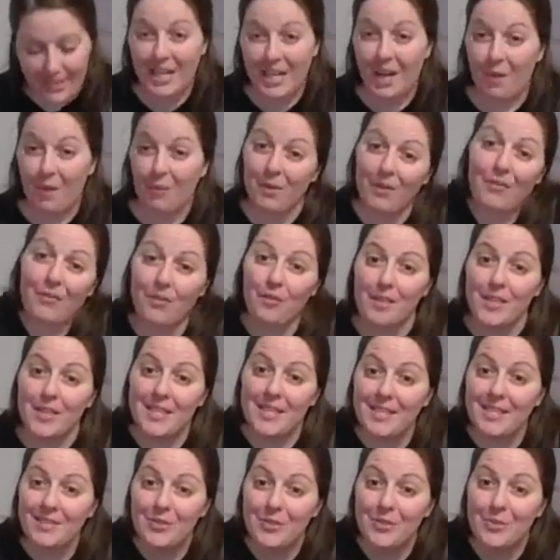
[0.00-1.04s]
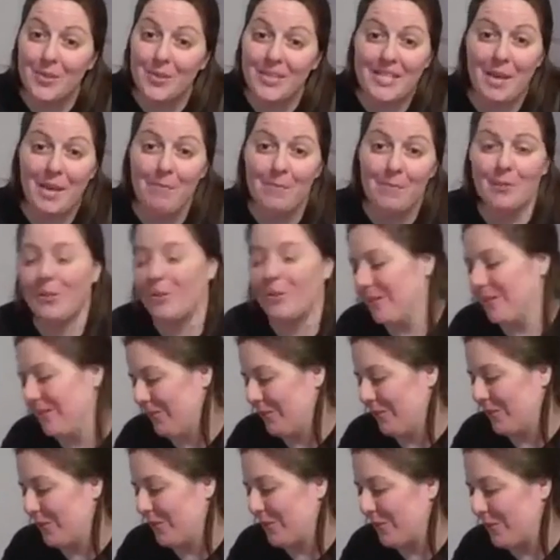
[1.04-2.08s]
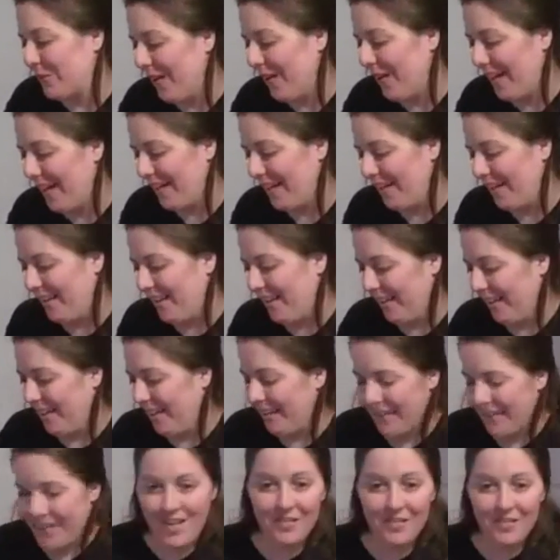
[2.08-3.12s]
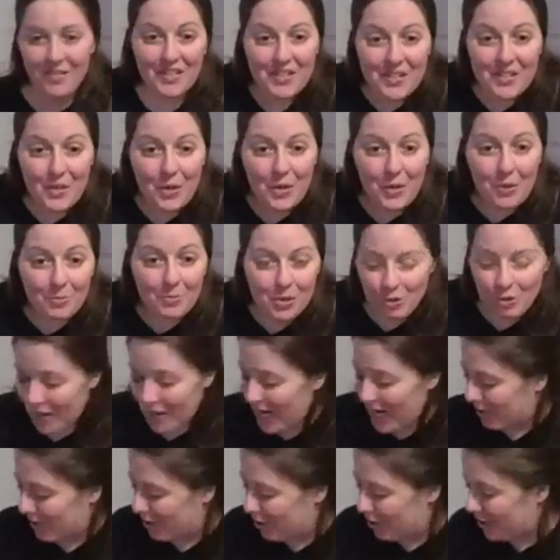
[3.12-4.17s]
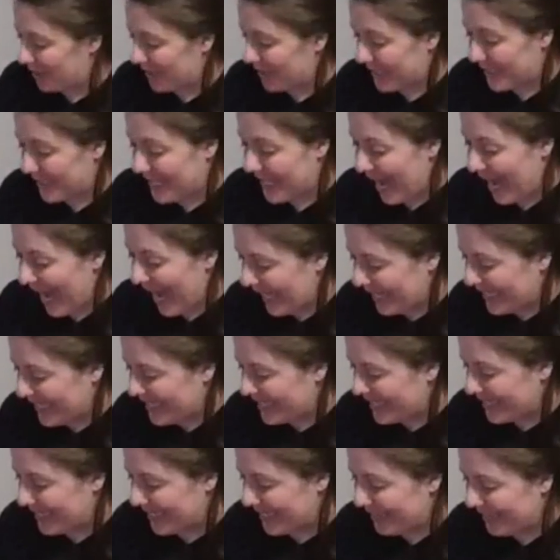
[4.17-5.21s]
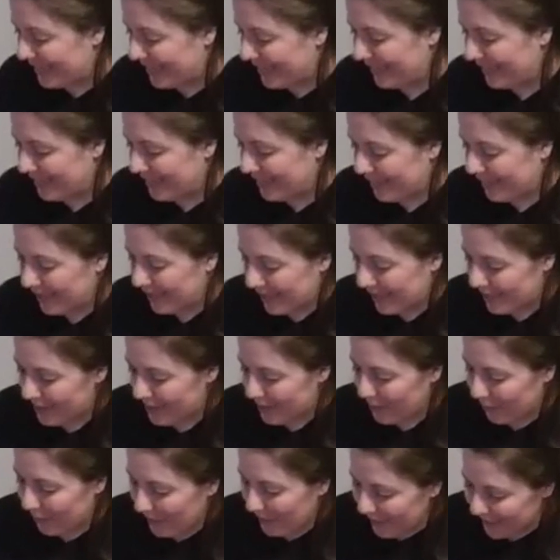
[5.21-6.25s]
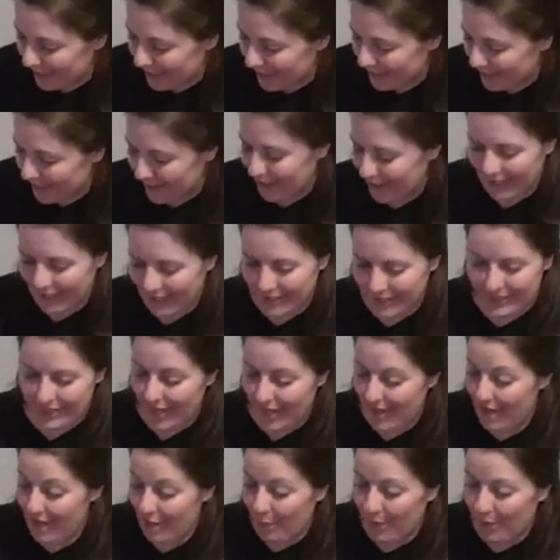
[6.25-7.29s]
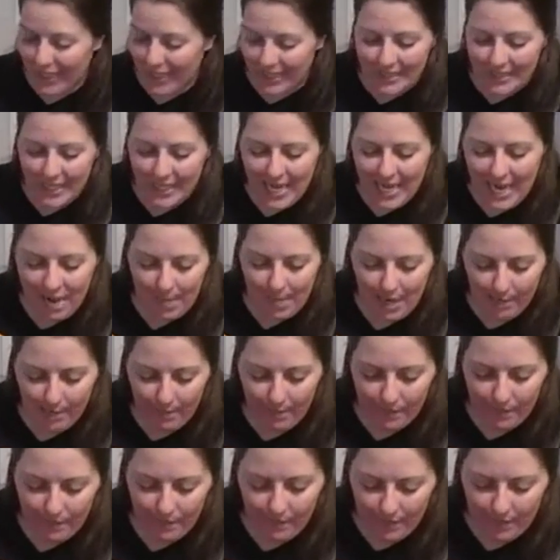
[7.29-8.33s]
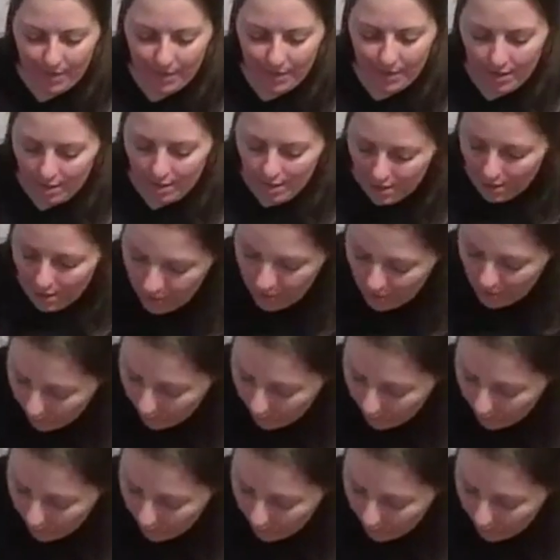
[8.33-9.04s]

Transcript: now we have 3 teeth to assemble. Who's ready? This is the home stretch. It's that easy. We can do this. And then we get to name them. You know